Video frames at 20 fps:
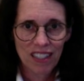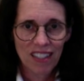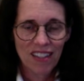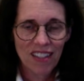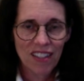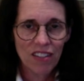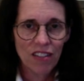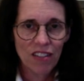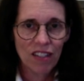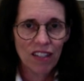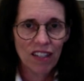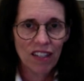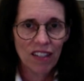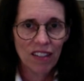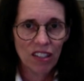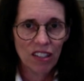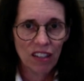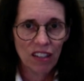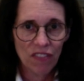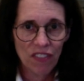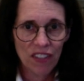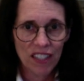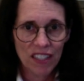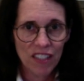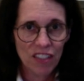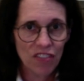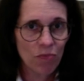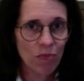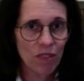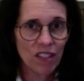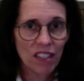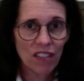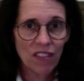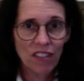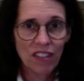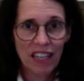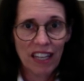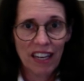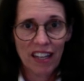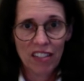They're effective, but then they're
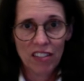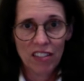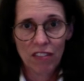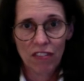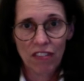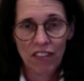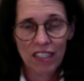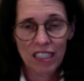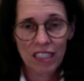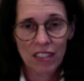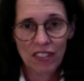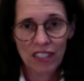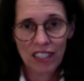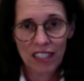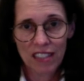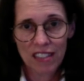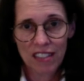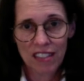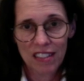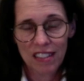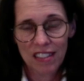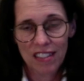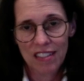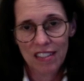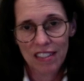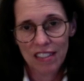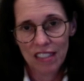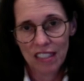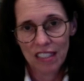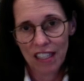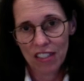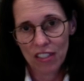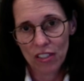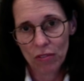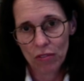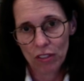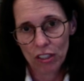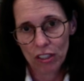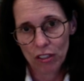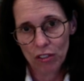not actually effective against the disease in
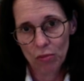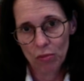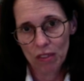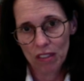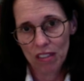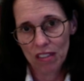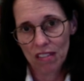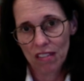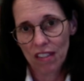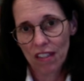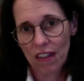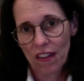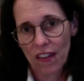actual humans.